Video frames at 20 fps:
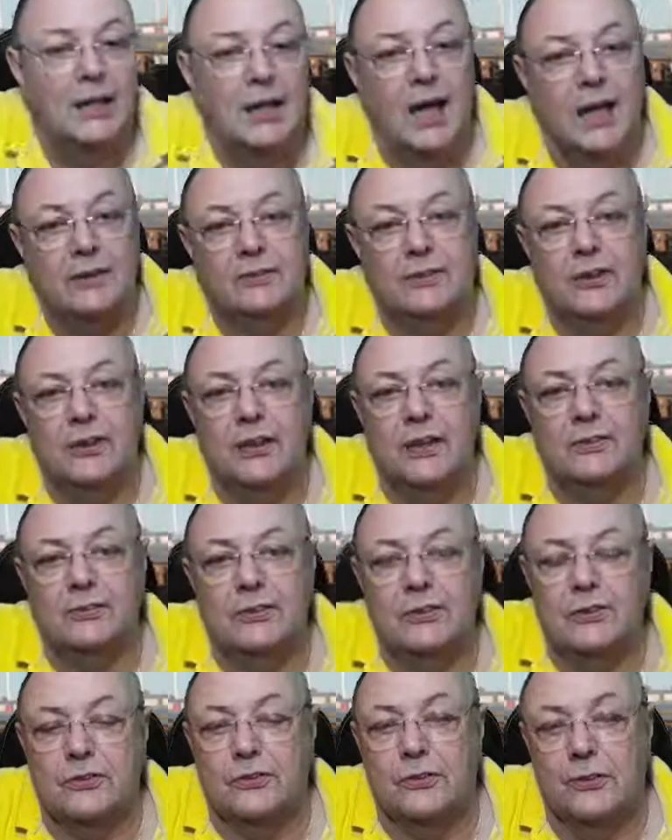As
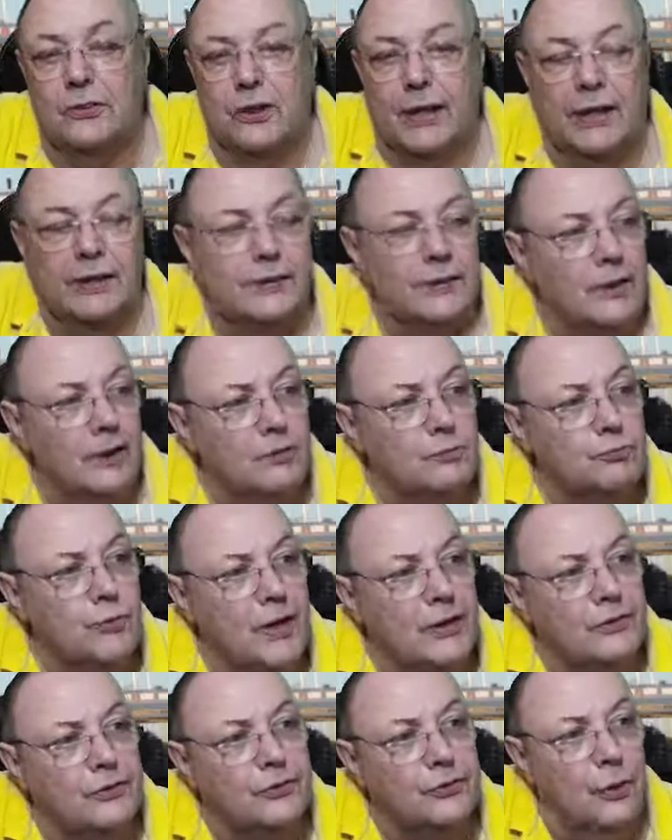an aside, I
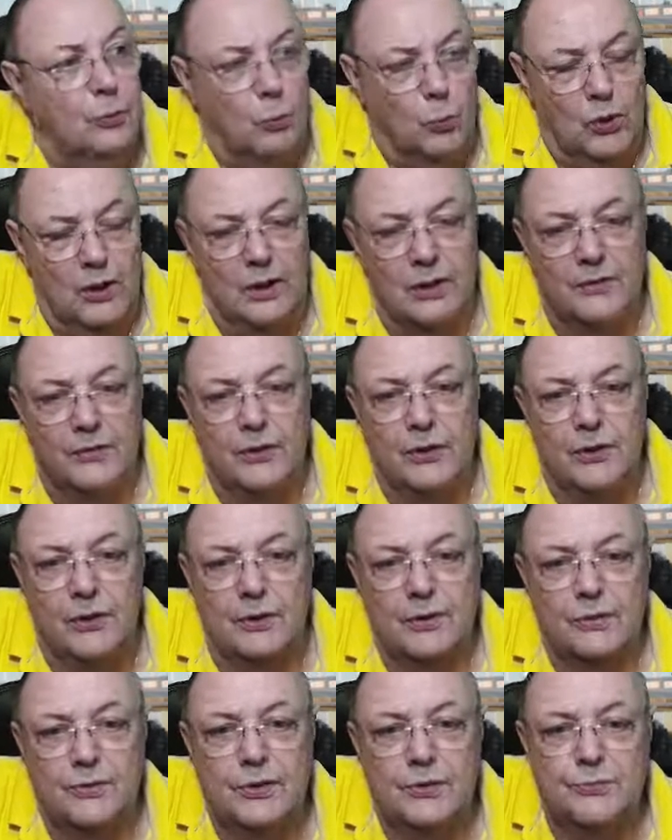read somewhere that
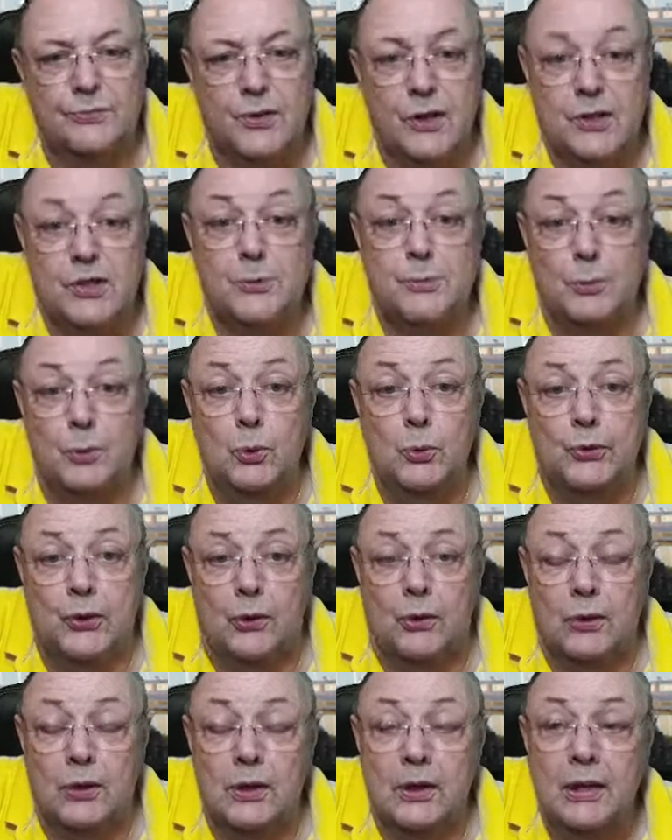the French
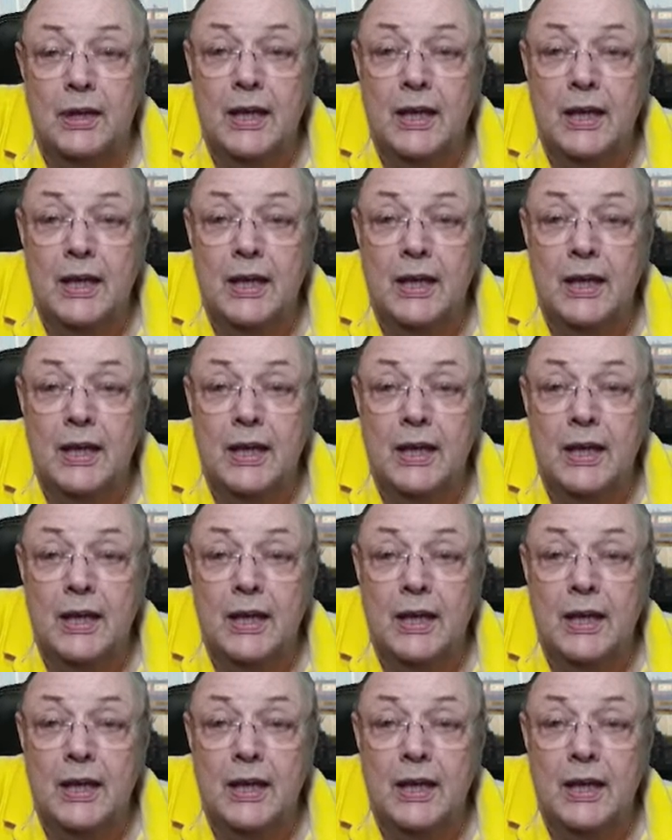Bulldog